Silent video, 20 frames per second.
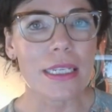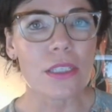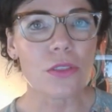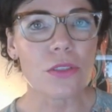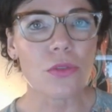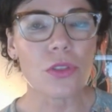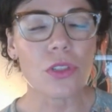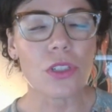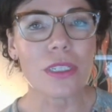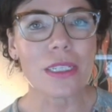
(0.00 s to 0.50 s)

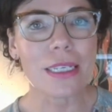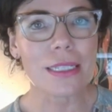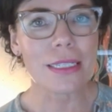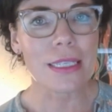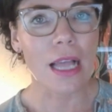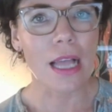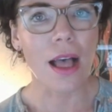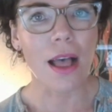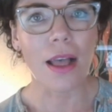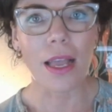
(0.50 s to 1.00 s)
estrogen
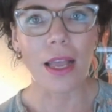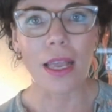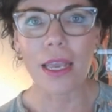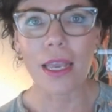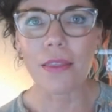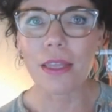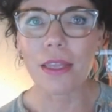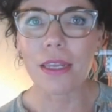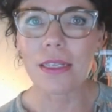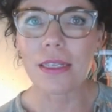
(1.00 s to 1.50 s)
is
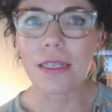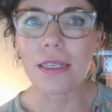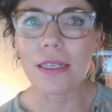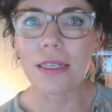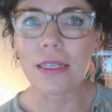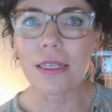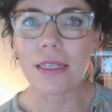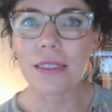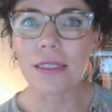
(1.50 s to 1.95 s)
high, and that is